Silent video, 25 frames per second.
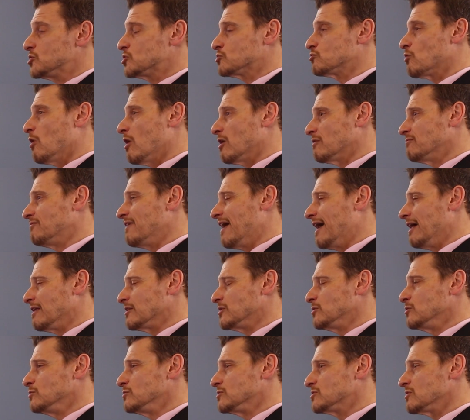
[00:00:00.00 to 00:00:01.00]
strong
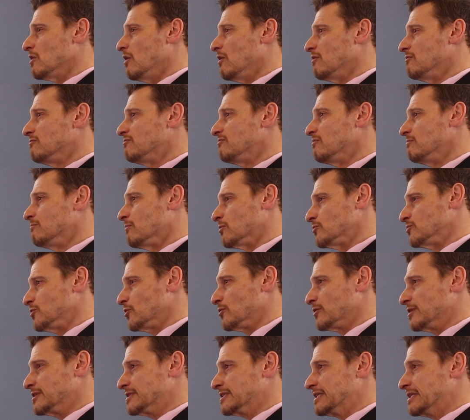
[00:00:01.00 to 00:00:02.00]
values of
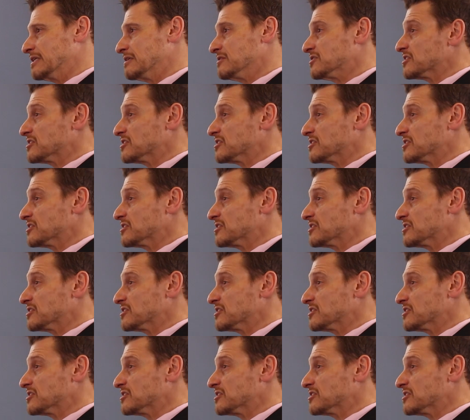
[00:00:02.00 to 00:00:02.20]
modernity,